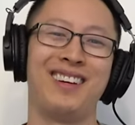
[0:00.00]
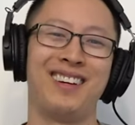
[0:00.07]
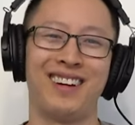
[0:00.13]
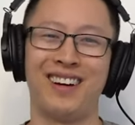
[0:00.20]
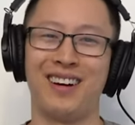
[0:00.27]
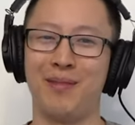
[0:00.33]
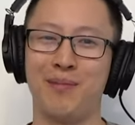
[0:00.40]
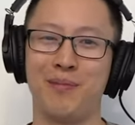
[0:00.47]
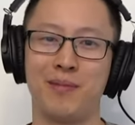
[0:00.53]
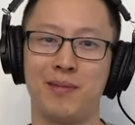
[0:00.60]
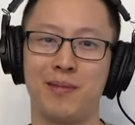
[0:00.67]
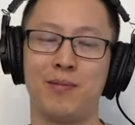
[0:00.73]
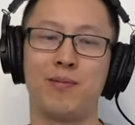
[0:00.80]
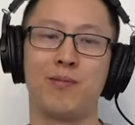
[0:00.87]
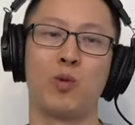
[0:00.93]
Um,
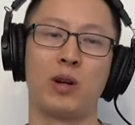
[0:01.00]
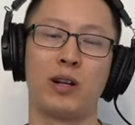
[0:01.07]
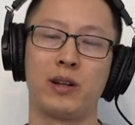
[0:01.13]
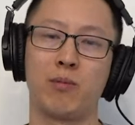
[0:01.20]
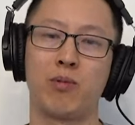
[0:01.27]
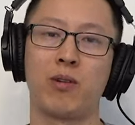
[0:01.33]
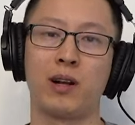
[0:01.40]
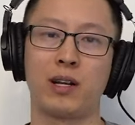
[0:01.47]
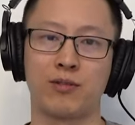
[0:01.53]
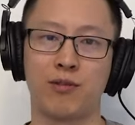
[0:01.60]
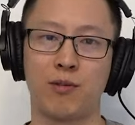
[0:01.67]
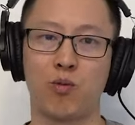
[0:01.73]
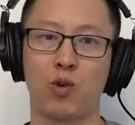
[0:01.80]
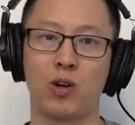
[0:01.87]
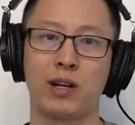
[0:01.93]
where you can progress
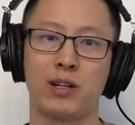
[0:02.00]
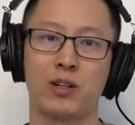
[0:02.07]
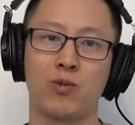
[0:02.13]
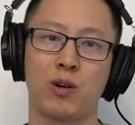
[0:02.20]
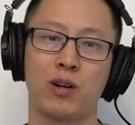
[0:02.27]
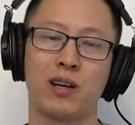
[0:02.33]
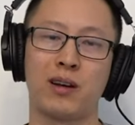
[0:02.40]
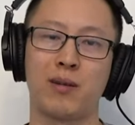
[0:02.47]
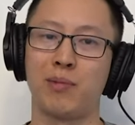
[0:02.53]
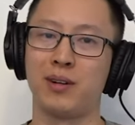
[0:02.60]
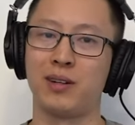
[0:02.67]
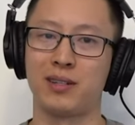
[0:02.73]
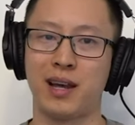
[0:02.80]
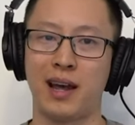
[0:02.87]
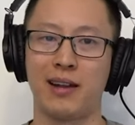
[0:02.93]
from workout to workout by
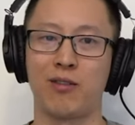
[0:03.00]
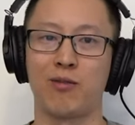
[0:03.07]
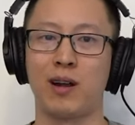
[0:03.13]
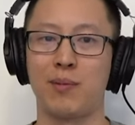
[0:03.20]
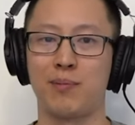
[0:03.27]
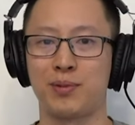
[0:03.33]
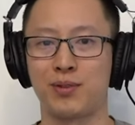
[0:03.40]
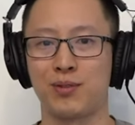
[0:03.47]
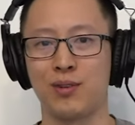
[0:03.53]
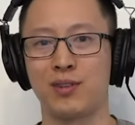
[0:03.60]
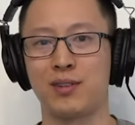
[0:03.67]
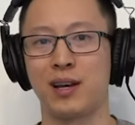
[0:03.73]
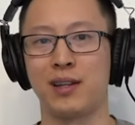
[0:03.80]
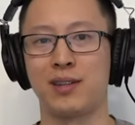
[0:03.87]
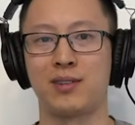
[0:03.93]
just adding reps or
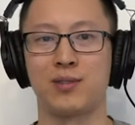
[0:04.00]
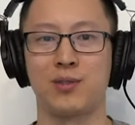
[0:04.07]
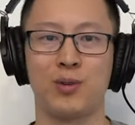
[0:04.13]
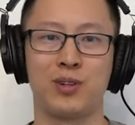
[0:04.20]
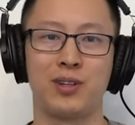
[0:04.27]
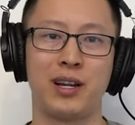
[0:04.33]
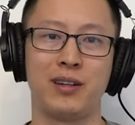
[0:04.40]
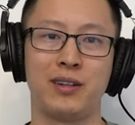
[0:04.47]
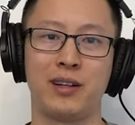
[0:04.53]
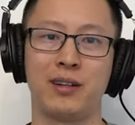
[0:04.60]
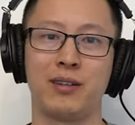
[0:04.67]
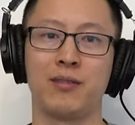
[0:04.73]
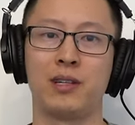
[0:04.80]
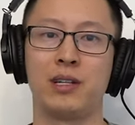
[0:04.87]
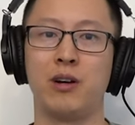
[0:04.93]
sets or
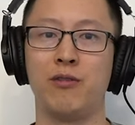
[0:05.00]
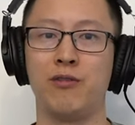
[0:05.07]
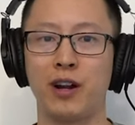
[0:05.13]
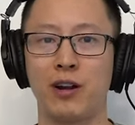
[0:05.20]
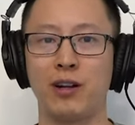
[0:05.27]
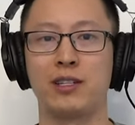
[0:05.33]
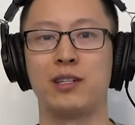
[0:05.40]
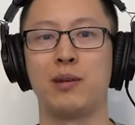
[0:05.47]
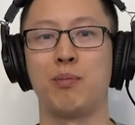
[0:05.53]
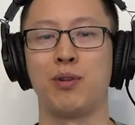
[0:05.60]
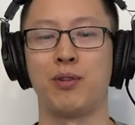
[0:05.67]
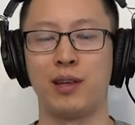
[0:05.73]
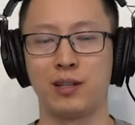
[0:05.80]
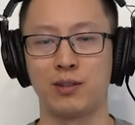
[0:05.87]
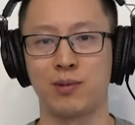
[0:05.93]
changing, you know, very simple
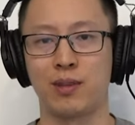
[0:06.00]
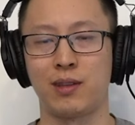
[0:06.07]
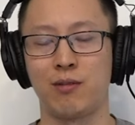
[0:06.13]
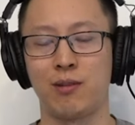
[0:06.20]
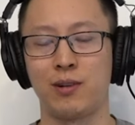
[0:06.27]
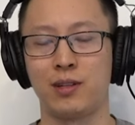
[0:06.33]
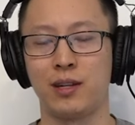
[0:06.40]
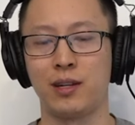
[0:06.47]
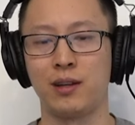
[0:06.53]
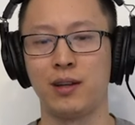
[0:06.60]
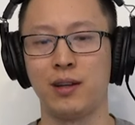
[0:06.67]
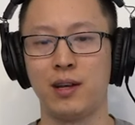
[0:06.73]
things within a routine.